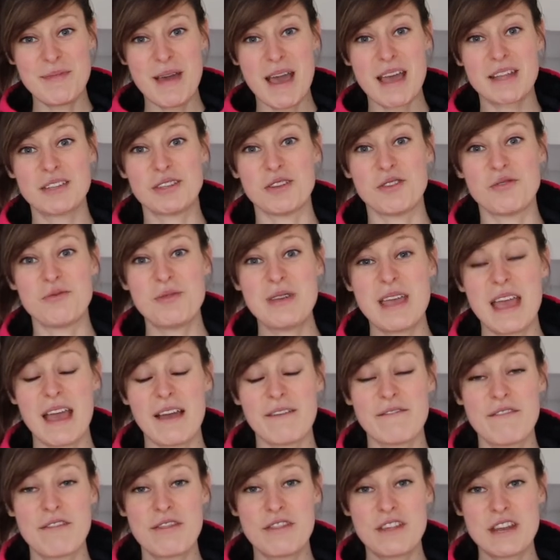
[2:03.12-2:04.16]
matter. We
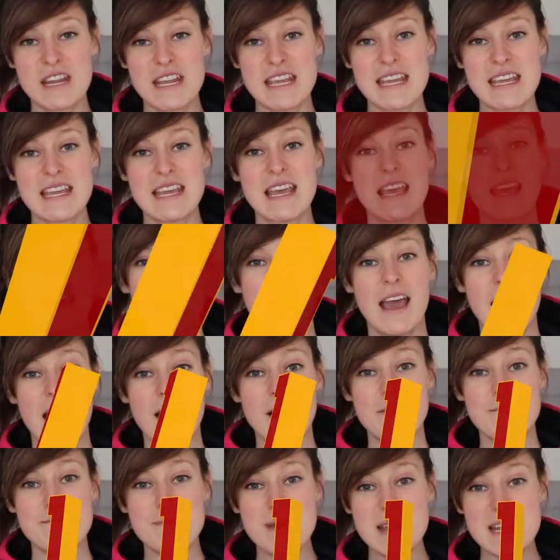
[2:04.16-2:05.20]
have three
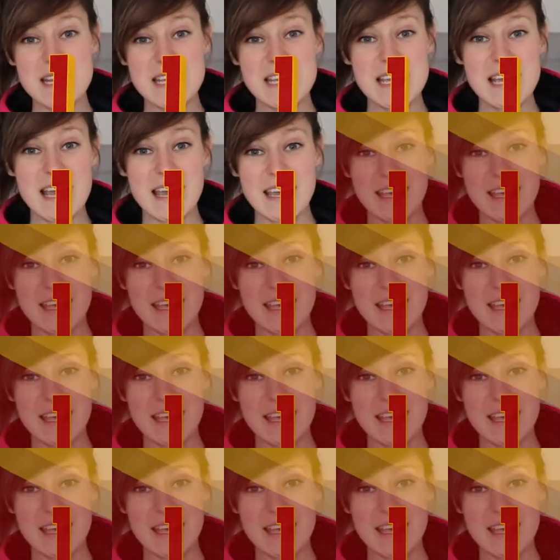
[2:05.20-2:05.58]
mini